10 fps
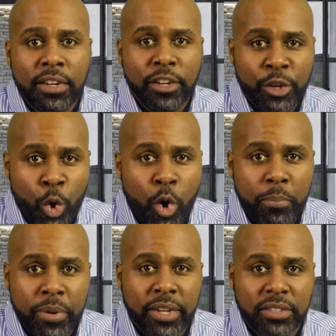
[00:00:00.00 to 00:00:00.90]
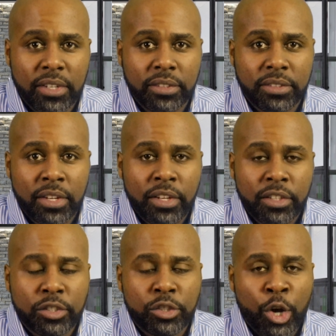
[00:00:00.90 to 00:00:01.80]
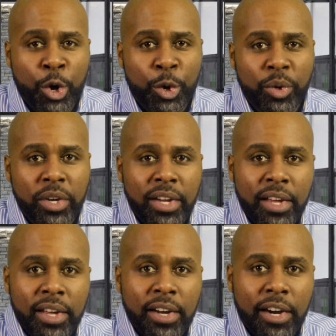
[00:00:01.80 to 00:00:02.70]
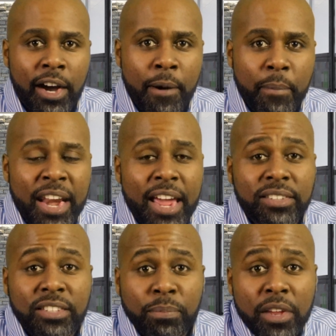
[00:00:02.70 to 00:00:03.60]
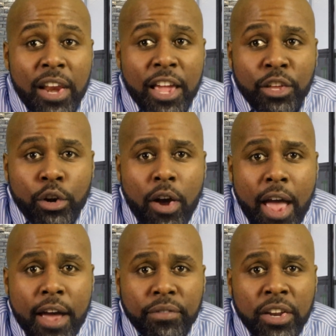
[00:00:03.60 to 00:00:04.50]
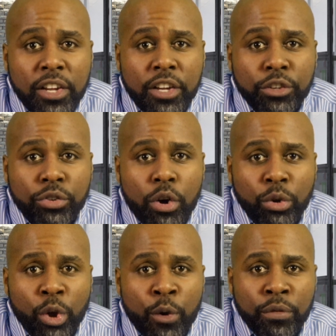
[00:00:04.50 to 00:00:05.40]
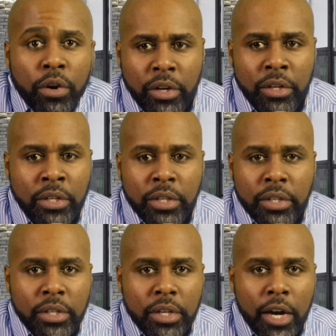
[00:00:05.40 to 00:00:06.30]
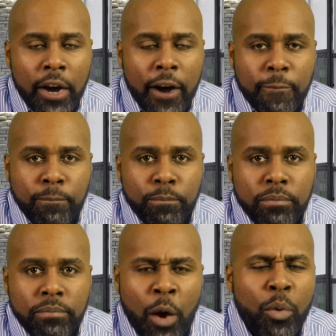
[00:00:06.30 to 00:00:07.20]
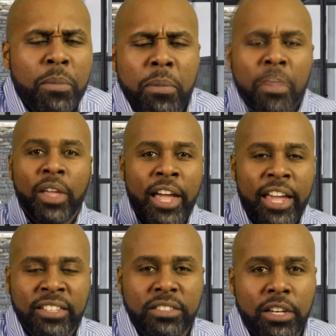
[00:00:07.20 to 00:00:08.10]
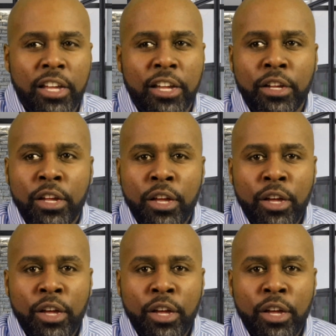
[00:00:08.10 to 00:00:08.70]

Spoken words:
your business. So, and that's something that you don't have any control over. I remember an incident